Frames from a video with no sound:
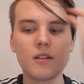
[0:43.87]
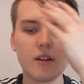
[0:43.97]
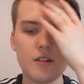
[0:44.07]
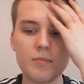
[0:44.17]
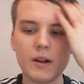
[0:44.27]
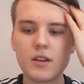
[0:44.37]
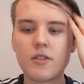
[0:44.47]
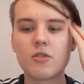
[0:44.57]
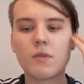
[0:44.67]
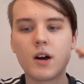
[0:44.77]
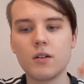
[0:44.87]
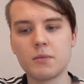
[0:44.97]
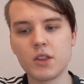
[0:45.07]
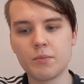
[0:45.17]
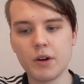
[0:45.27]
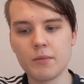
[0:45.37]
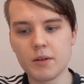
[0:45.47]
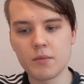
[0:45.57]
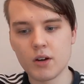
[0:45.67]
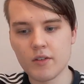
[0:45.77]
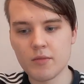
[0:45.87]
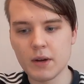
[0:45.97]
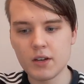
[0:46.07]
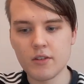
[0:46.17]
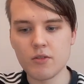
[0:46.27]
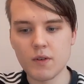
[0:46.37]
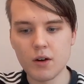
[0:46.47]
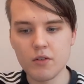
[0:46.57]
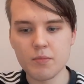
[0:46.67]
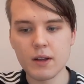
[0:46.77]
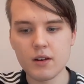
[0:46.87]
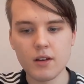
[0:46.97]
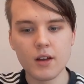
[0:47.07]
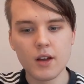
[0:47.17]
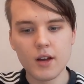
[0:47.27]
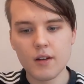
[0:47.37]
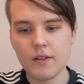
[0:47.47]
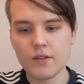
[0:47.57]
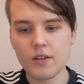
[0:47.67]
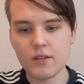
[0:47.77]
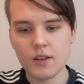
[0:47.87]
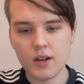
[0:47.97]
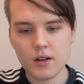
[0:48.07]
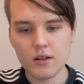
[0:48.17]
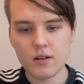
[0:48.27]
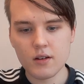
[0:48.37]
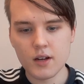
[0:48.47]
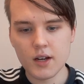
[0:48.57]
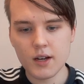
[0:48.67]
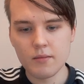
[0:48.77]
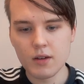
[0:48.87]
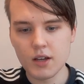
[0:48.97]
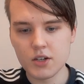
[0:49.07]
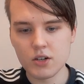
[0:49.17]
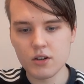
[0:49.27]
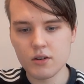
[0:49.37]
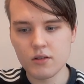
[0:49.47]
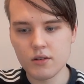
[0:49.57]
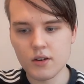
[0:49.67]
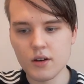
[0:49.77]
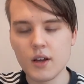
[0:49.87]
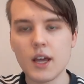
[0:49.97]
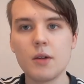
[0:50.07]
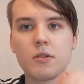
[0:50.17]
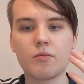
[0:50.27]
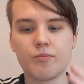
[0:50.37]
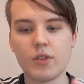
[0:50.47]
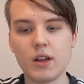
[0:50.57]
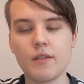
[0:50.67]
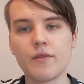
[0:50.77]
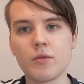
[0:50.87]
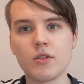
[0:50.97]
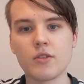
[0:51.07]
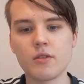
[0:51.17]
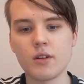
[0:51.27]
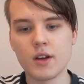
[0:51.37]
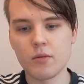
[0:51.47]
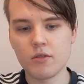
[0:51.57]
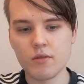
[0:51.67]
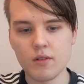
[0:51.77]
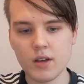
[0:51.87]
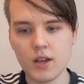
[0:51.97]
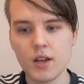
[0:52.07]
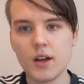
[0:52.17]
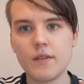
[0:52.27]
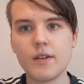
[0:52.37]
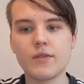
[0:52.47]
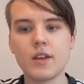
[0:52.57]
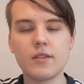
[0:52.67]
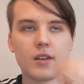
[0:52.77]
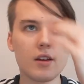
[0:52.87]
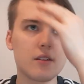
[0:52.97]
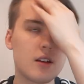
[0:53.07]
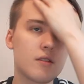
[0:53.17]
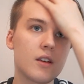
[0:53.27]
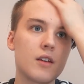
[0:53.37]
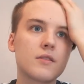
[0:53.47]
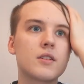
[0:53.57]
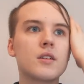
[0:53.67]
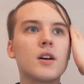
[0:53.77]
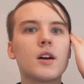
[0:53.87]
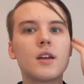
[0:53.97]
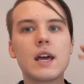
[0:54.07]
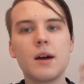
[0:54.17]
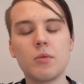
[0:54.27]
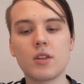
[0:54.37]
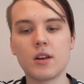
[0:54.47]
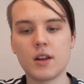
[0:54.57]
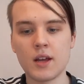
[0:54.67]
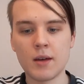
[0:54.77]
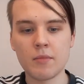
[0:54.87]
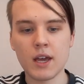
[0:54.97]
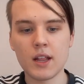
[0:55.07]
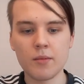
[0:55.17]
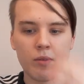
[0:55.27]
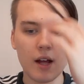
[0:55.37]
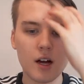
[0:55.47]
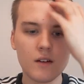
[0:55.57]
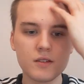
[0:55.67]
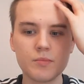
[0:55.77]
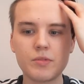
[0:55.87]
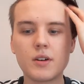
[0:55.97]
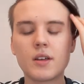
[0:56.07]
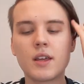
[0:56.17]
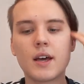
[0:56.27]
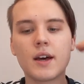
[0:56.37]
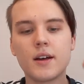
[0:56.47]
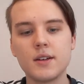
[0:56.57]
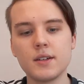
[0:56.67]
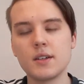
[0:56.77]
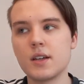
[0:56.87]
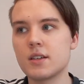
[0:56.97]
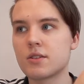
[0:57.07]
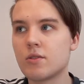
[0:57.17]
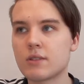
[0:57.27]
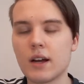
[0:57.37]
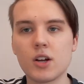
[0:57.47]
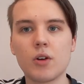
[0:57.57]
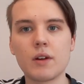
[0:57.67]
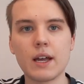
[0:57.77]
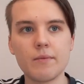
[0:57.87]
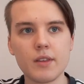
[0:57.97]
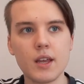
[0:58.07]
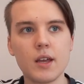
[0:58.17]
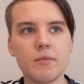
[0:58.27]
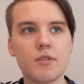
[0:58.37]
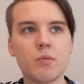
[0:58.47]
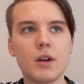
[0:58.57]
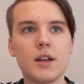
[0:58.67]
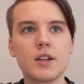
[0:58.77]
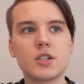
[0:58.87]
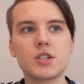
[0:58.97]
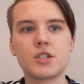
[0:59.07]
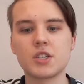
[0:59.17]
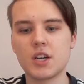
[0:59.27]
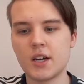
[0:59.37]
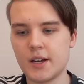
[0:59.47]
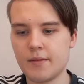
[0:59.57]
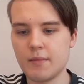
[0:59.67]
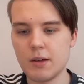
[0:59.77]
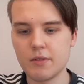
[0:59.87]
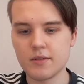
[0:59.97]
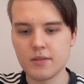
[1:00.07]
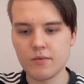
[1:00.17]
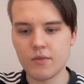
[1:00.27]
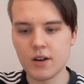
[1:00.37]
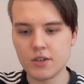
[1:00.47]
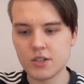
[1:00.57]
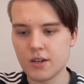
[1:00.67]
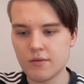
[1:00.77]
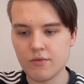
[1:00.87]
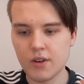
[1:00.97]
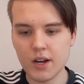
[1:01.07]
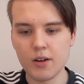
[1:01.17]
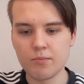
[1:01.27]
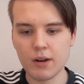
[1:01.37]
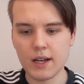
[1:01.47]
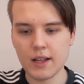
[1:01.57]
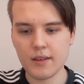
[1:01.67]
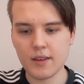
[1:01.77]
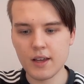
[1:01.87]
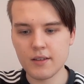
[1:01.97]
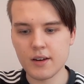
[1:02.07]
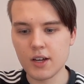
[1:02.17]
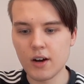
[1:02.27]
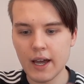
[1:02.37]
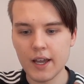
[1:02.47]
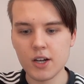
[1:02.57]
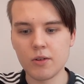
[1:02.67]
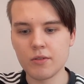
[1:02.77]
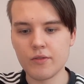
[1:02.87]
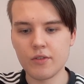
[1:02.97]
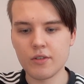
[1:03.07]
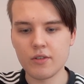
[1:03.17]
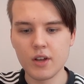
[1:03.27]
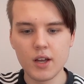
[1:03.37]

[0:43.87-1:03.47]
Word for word: So Spaniard Toral, I'm on the Birmingham Live. Spaniard Toral, he spent the 15 yeah um, he shone and uh, he was brilliant for us, uh, wasn't he? 15-16 season yeah, we didn't um, get the playoffs, but yeah, he scored that goal against Ipswich. Um, he was a really good player that season. He got eight goals for us,